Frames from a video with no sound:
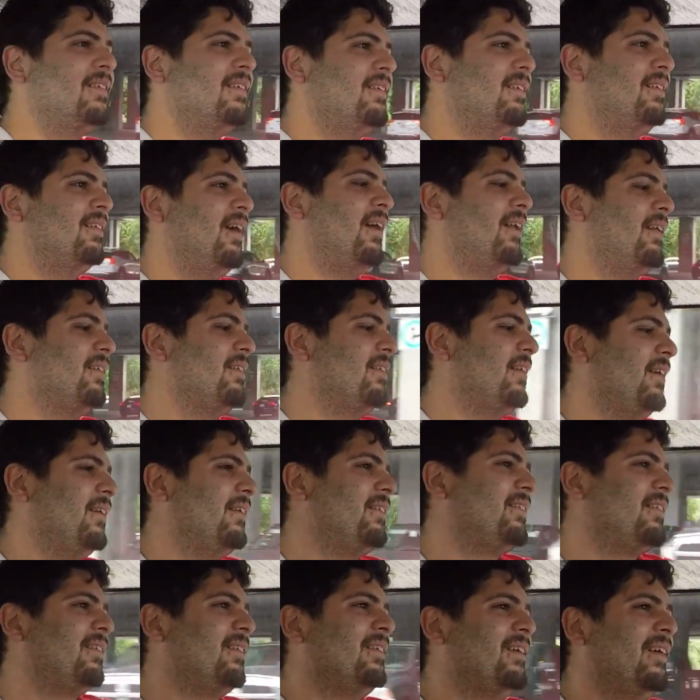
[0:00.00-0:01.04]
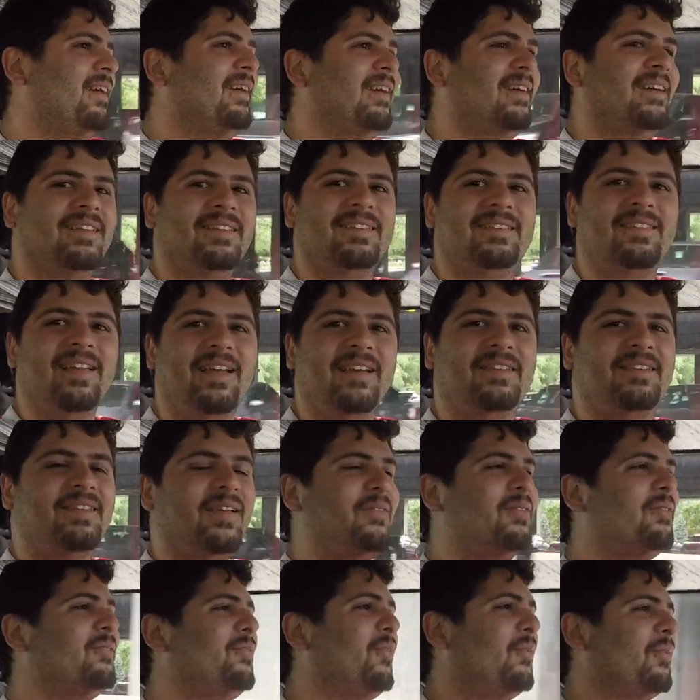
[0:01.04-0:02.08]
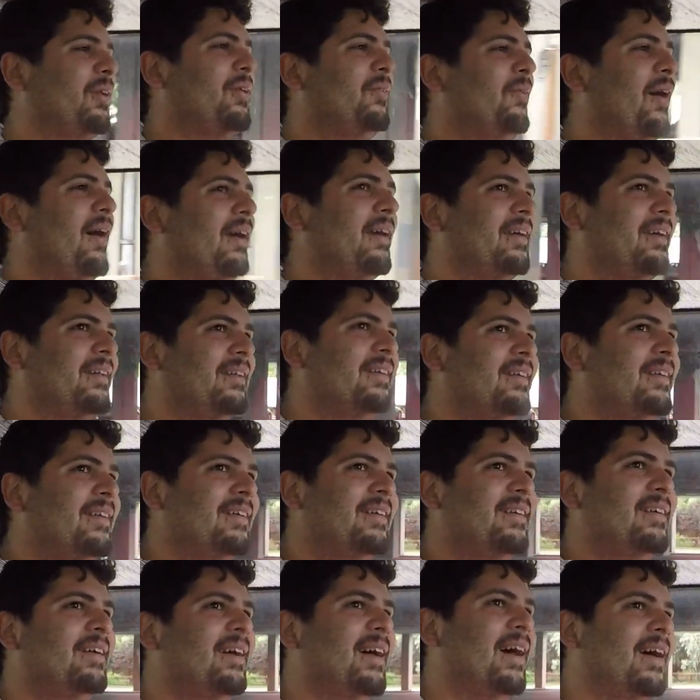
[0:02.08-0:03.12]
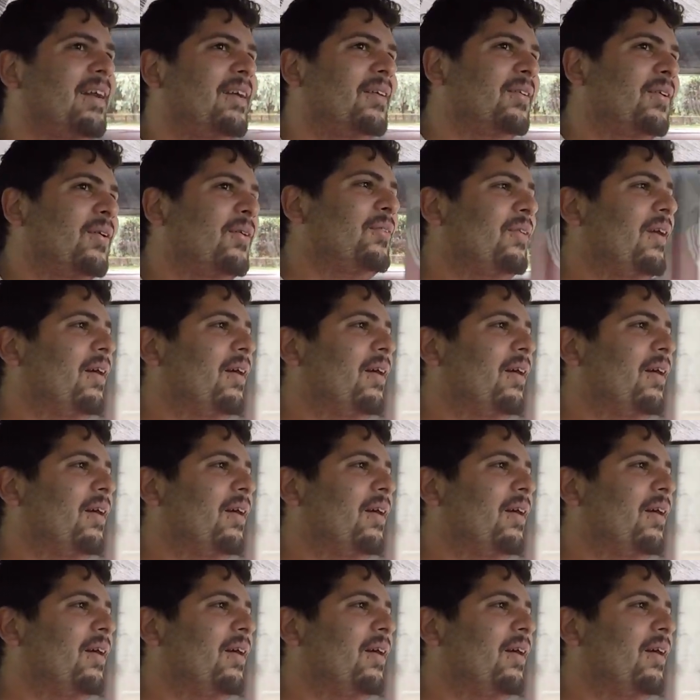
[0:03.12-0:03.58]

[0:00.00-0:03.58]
That is nice. It's a nice 740 wagon. I don't know if I